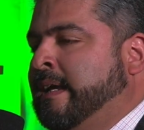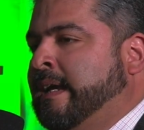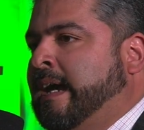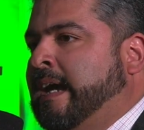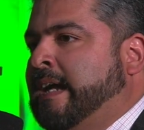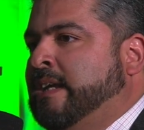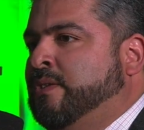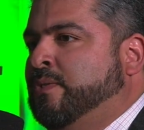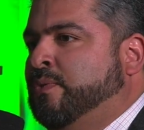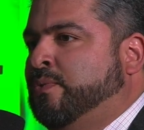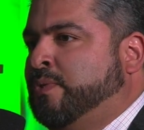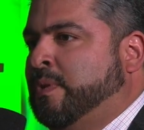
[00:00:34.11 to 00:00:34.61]

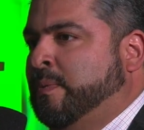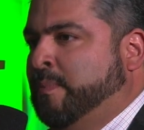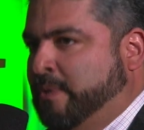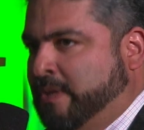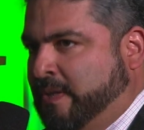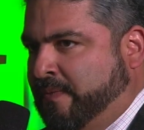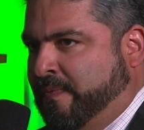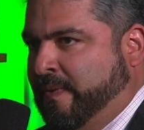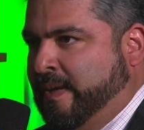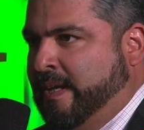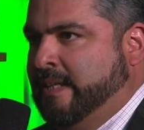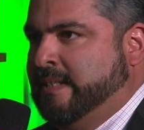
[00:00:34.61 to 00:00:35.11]
I do criminal
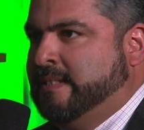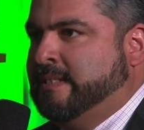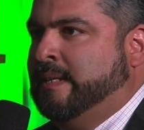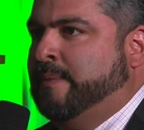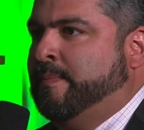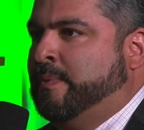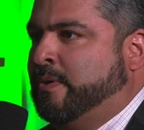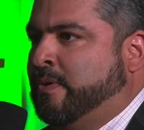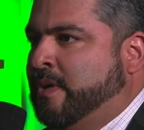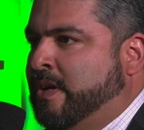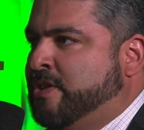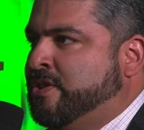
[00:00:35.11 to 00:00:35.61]
defense and
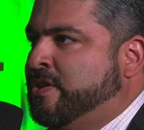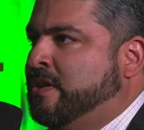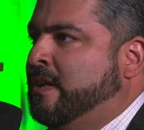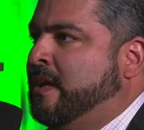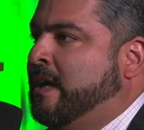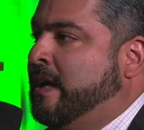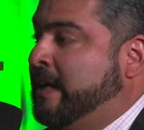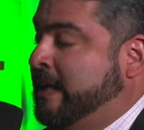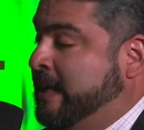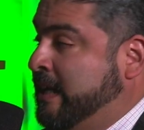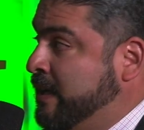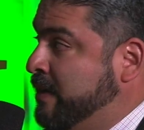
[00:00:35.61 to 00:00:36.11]
immigration
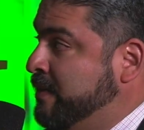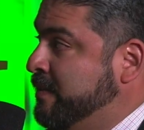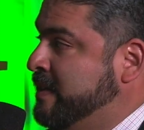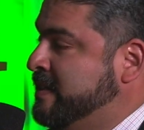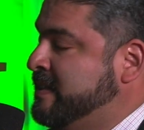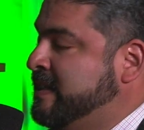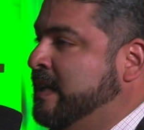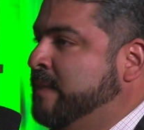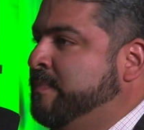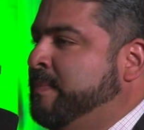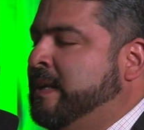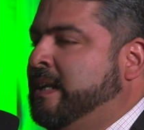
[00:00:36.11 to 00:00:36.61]
law here in
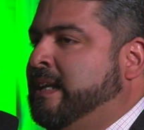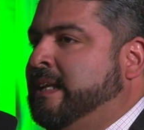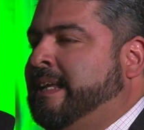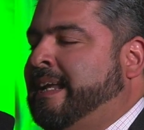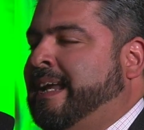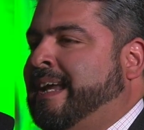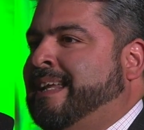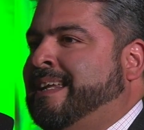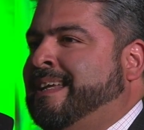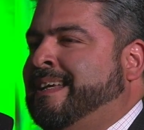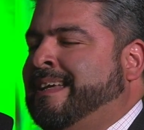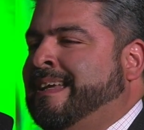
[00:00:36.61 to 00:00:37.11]
South Bend,
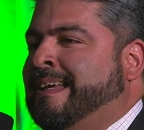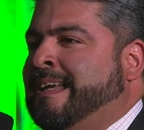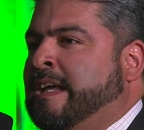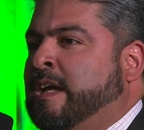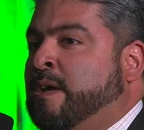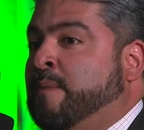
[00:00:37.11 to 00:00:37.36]
Indiana.